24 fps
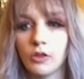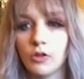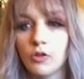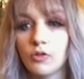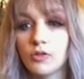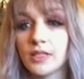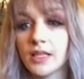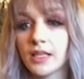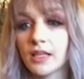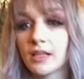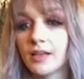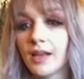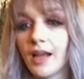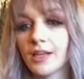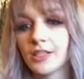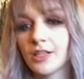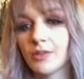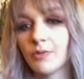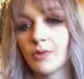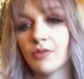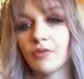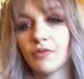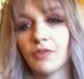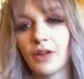losing
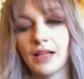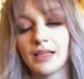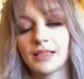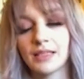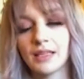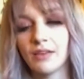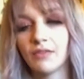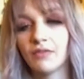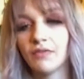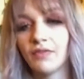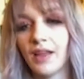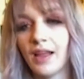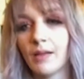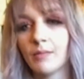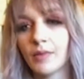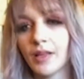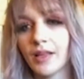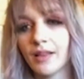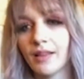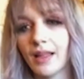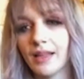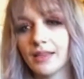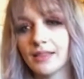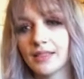connection with friends and
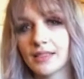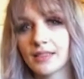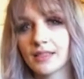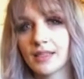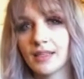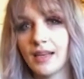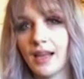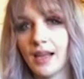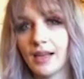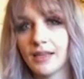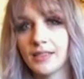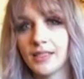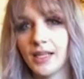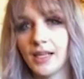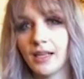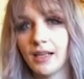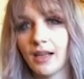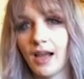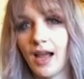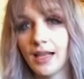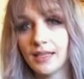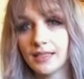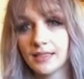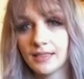family, like
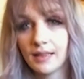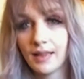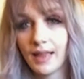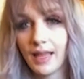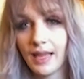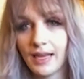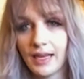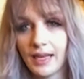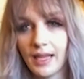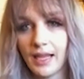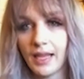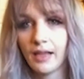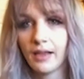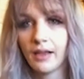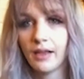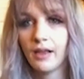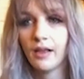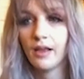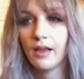disconnecting, isolating.